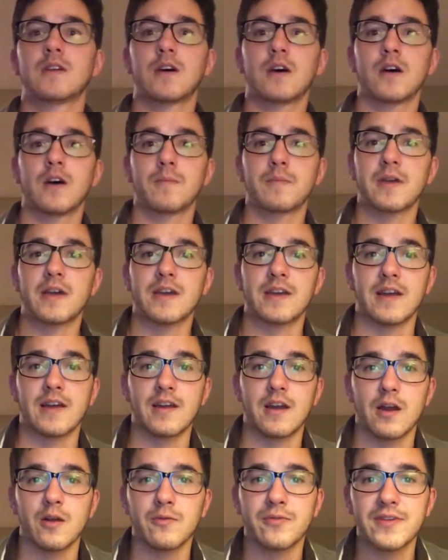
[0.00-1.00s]
Oh man,
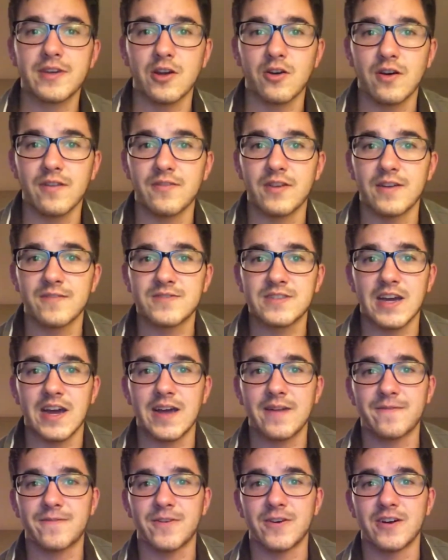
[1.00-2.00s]
I don't think I'll have enough
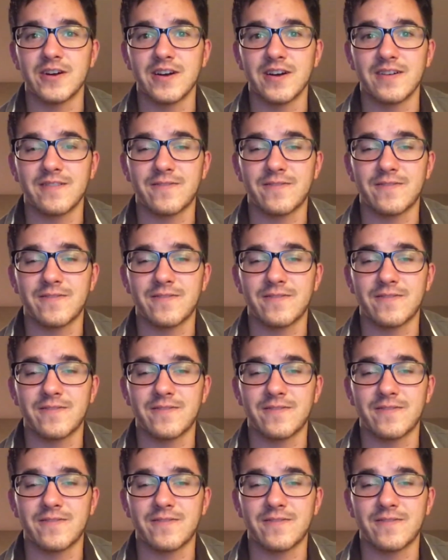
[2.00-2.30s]
time for